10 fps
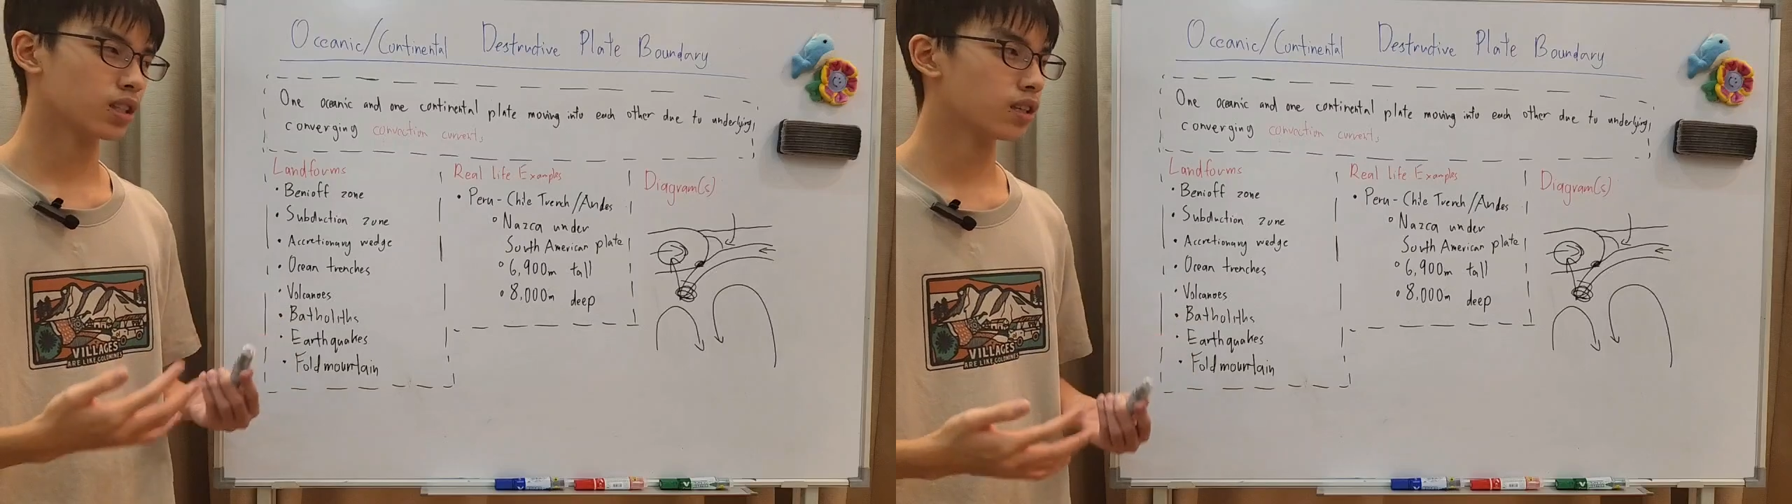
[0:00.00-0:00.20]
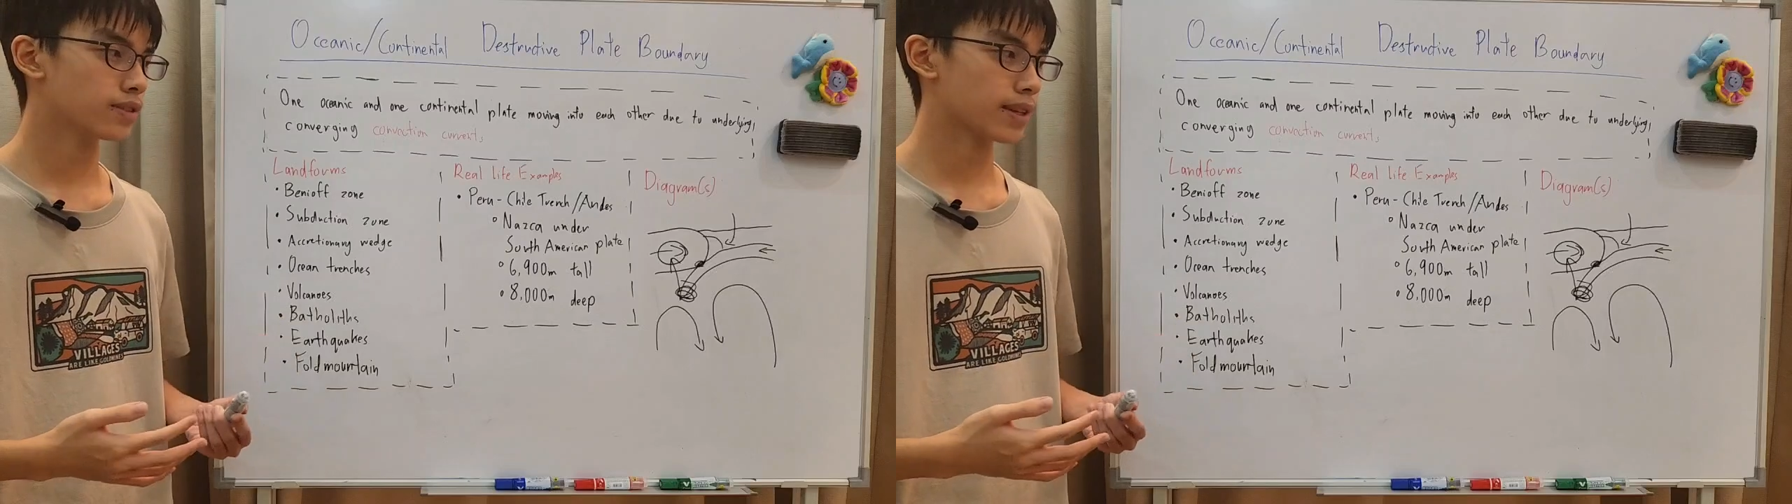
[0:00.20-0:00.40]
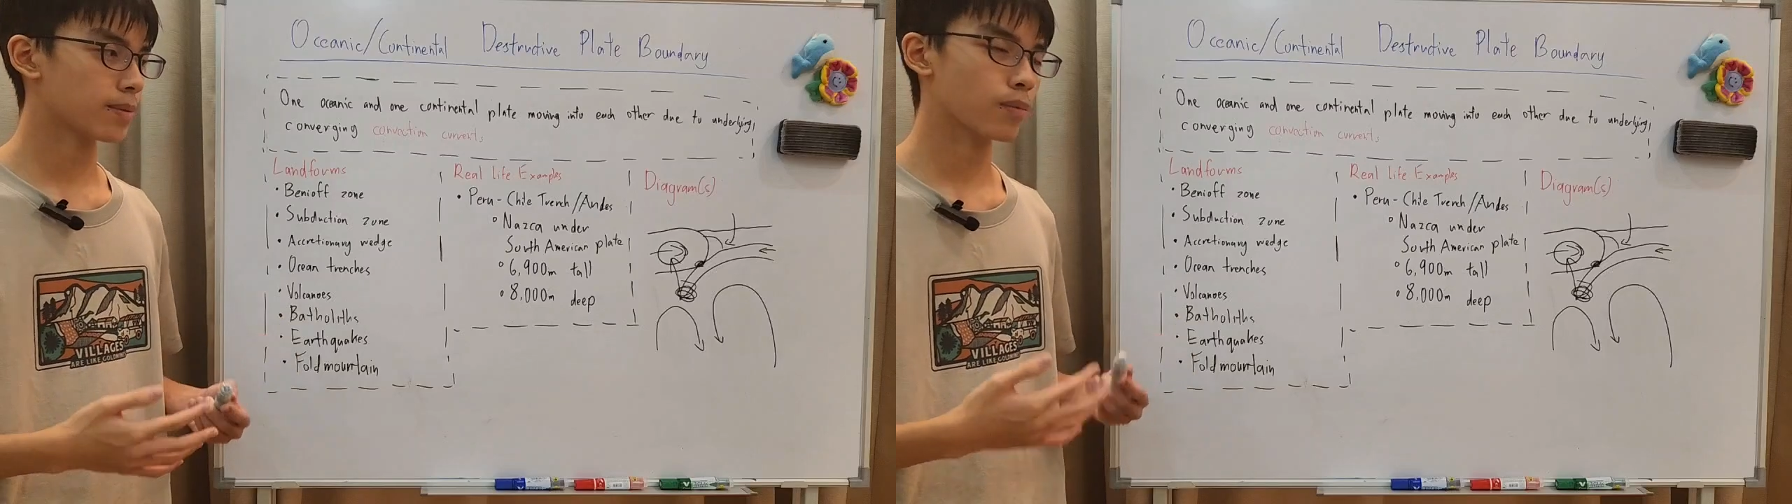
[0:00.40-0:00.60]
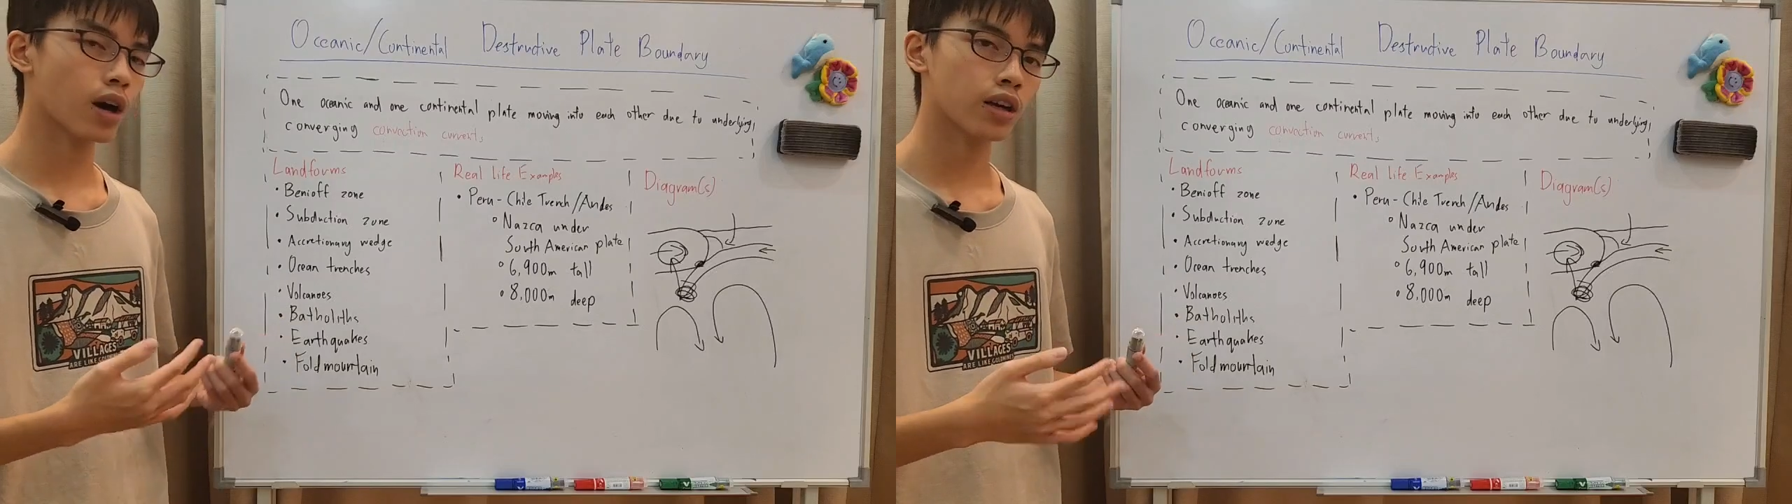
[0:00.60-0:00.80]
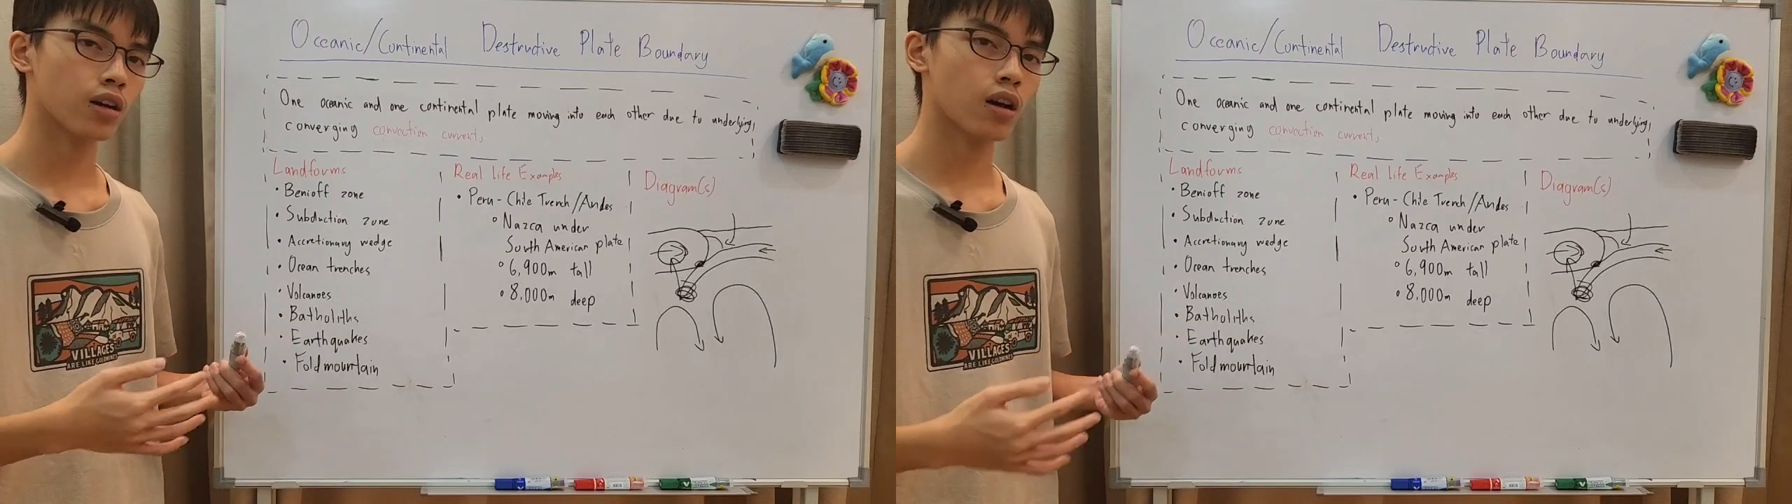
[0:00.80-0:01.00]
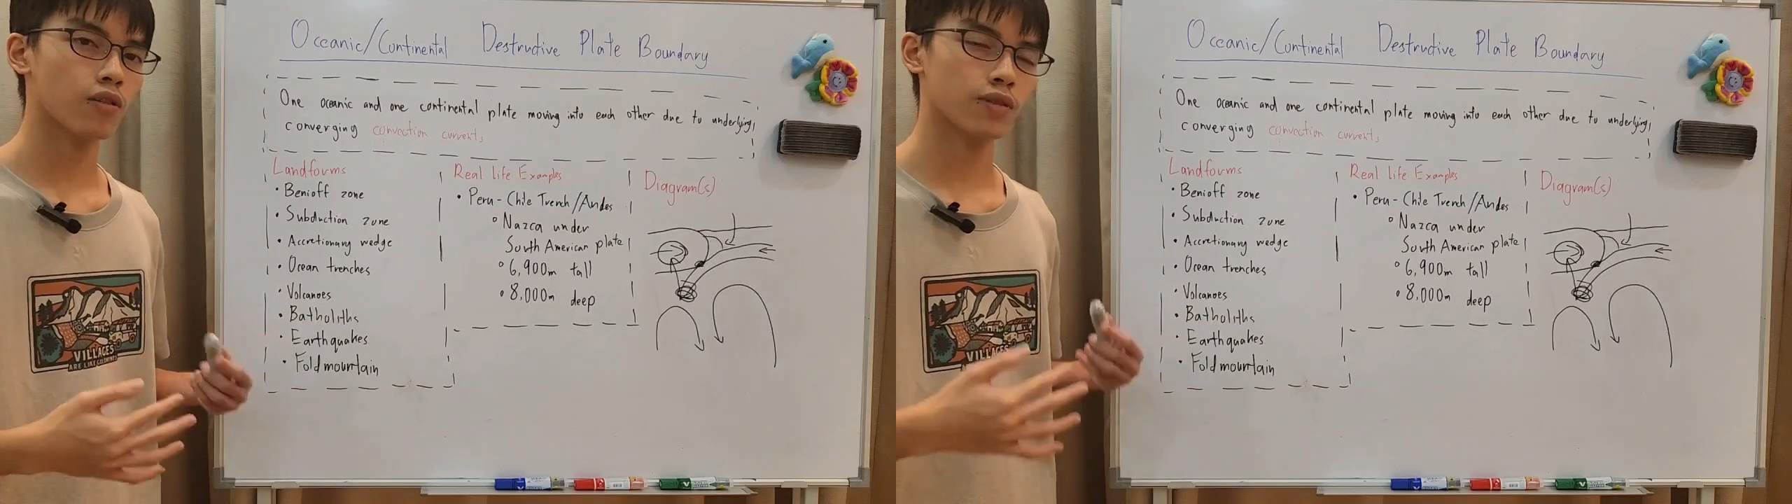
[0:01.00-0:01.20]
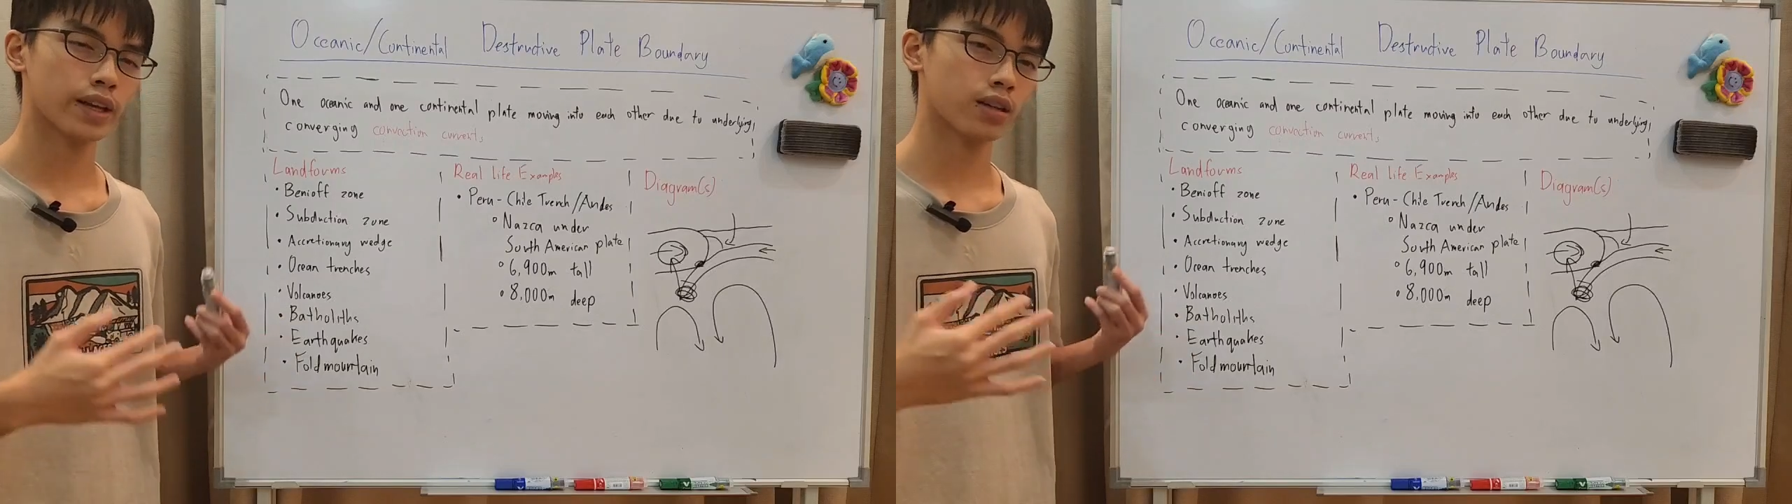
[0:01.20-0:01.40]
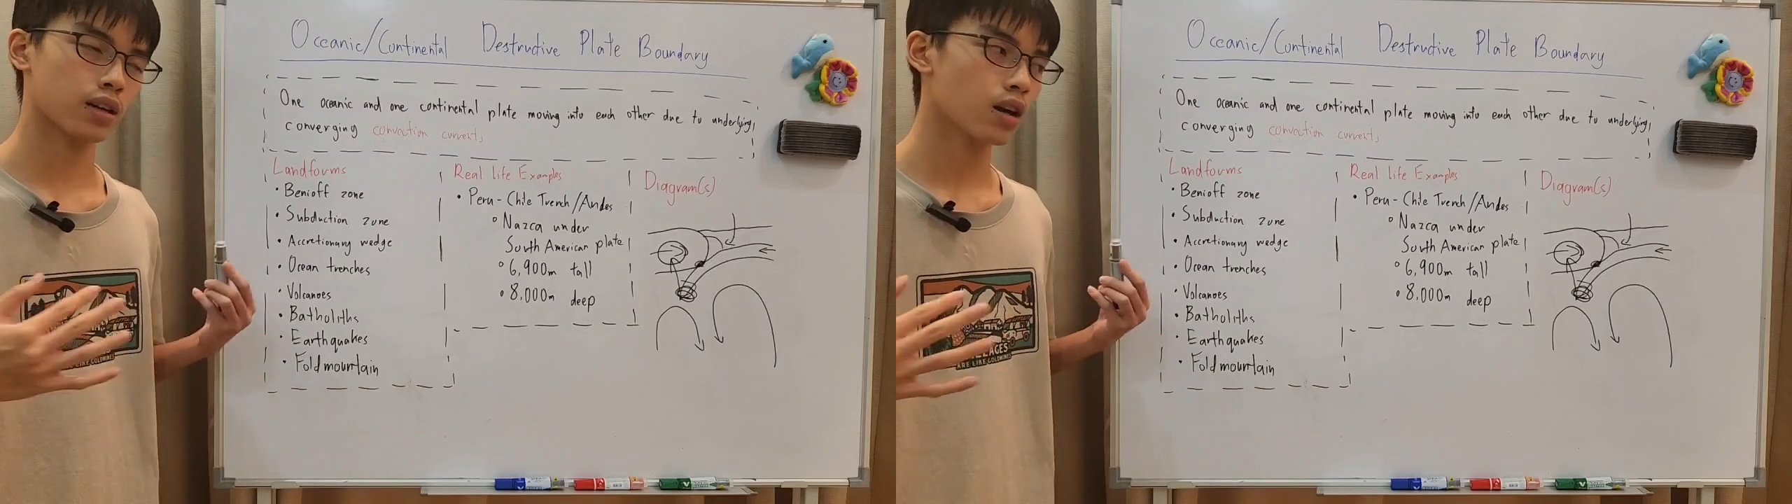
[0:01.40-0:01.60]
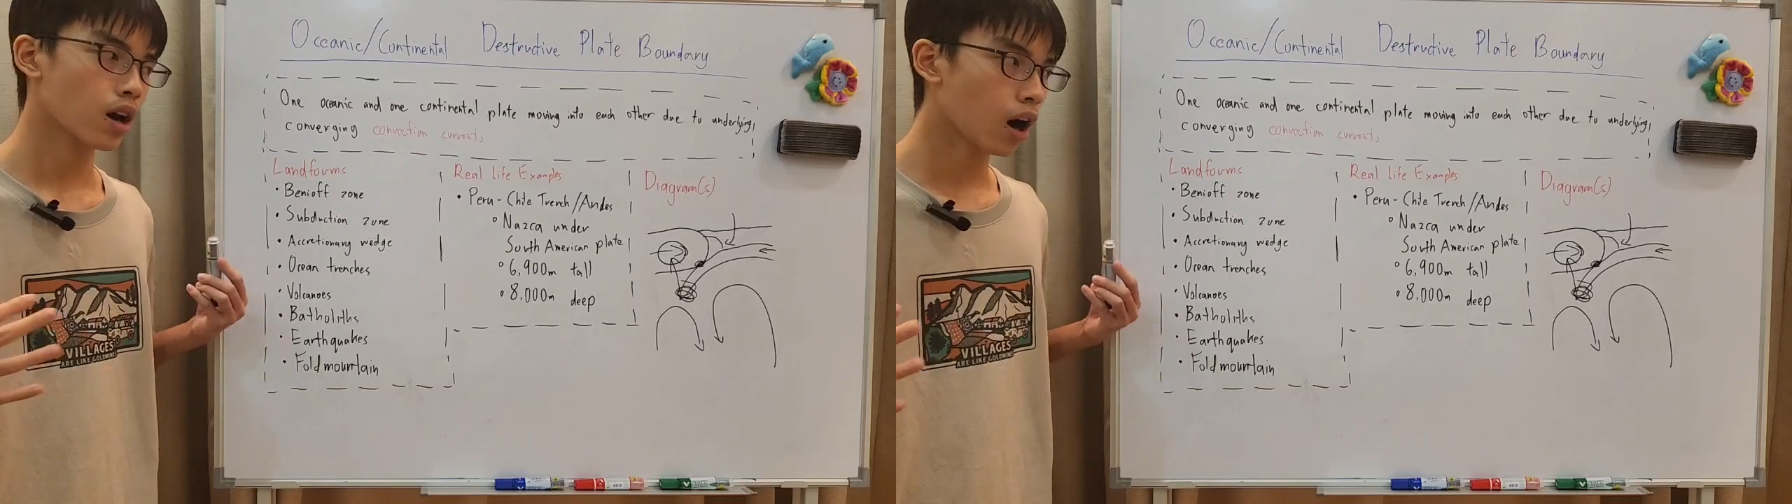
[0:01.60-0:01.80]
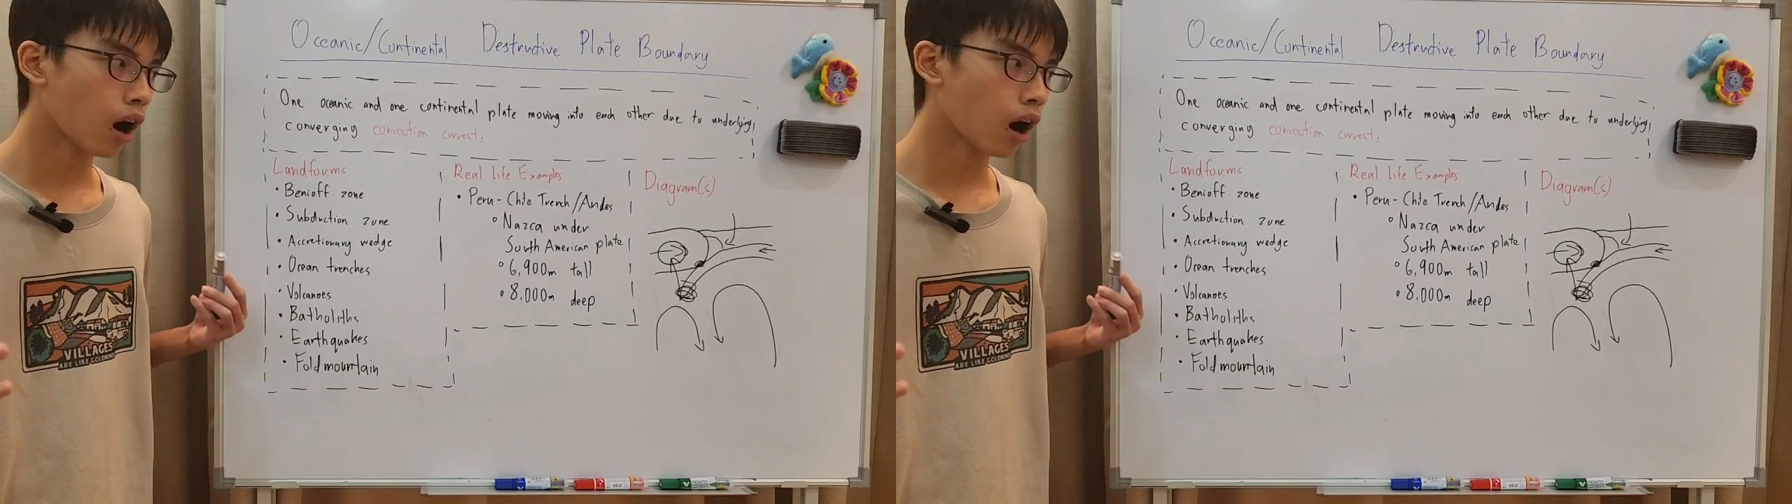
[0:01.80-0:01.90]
It leaves a mark of like a